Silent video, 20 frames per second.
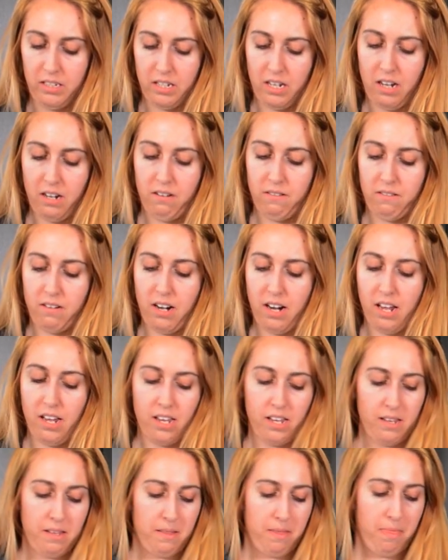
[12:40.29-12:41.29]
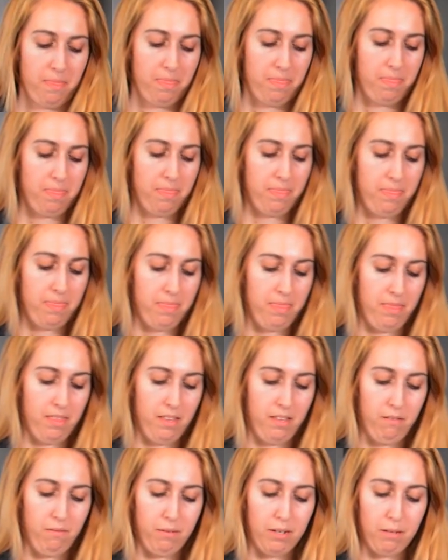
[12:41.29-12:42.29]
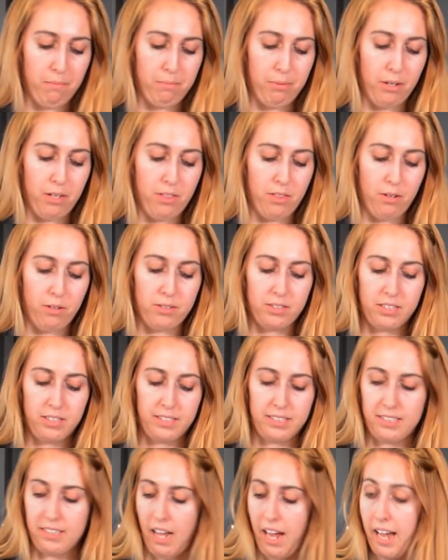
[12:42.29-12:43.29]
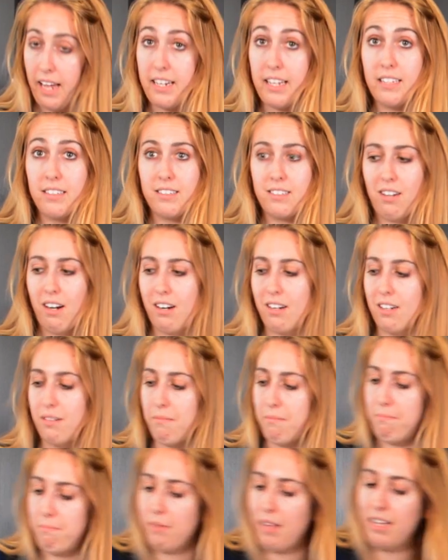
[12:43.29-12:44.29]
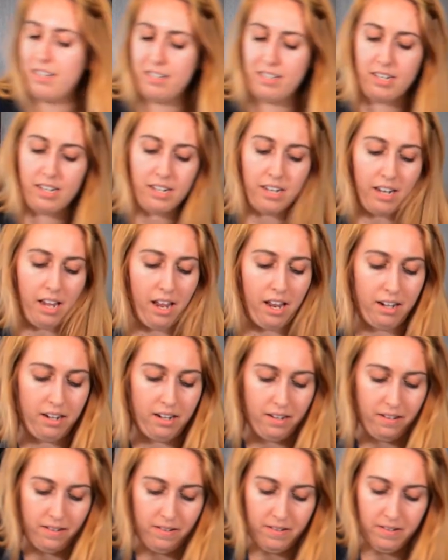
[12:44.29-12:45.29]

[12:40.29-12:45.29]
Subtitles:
all right, we can put those to the side and start blending again.